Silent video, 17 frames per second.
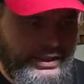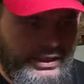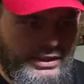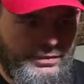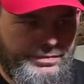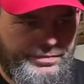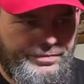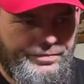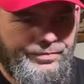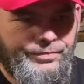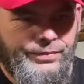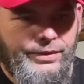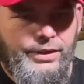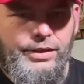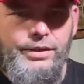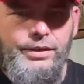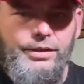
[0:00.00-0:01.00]
yeah.
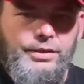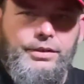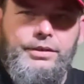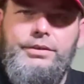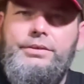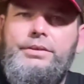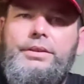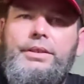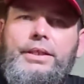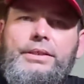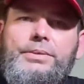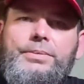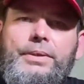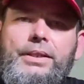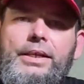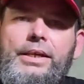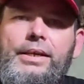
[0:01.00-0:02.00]
So that's
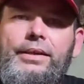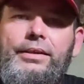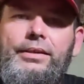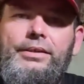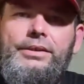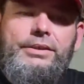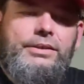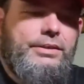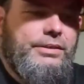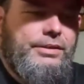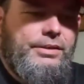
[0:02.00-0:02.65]
what that is.